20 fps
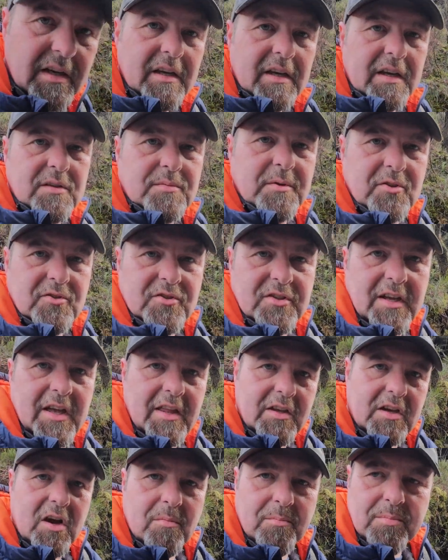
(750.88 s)
is because to
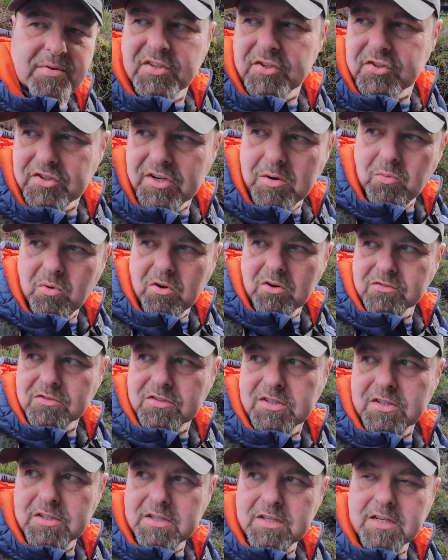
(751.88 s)
get the composition I
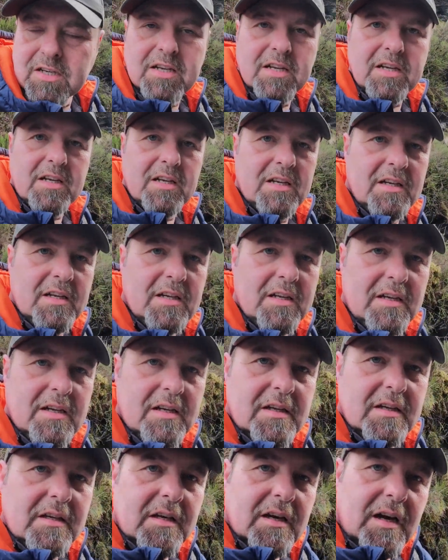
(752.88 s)
wanted,
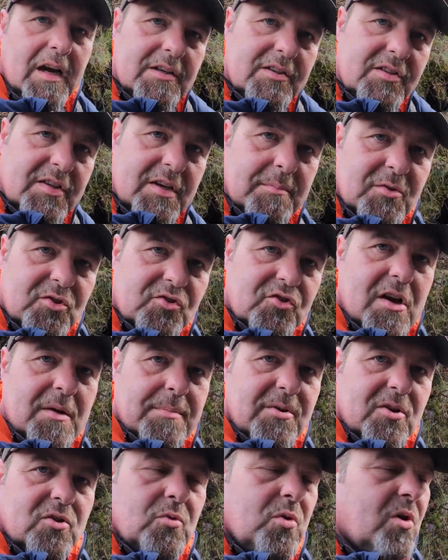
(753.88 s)
I had to set my
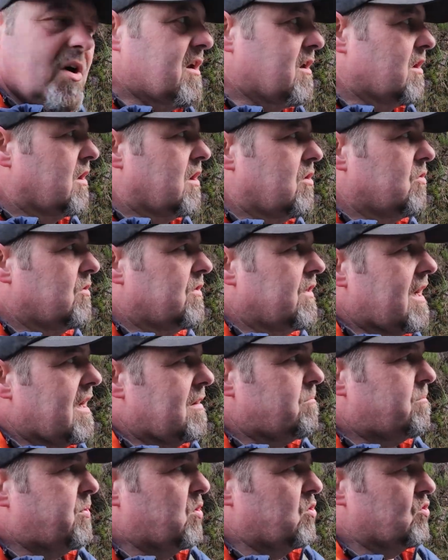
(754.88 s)
tripod quite low, and that
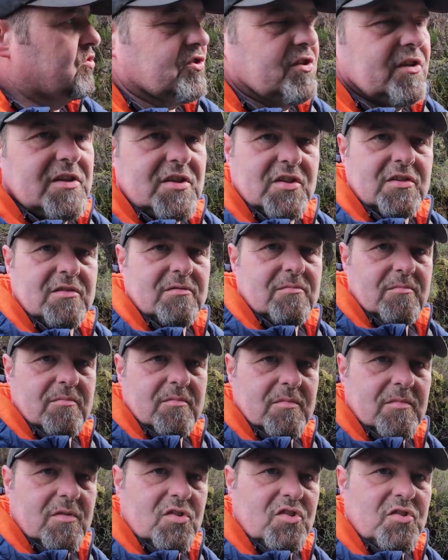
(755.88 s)
pushed this
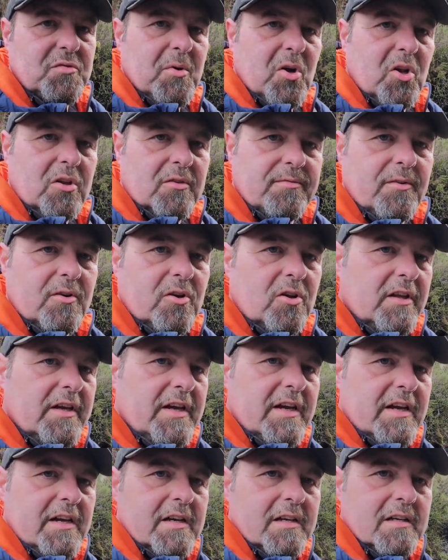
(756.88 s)
smaller fall
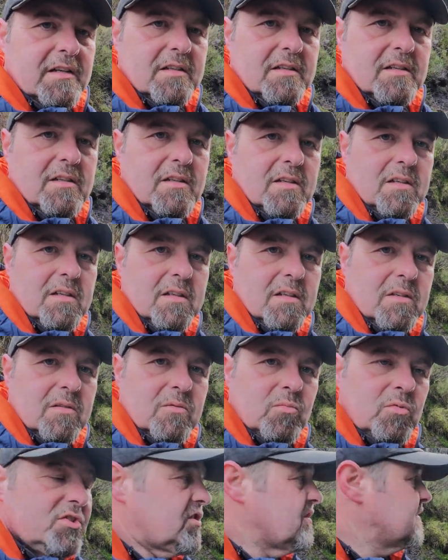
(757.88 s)
here,
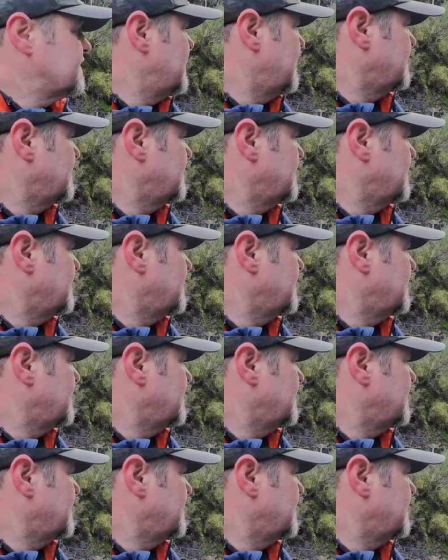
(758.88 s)
which isn't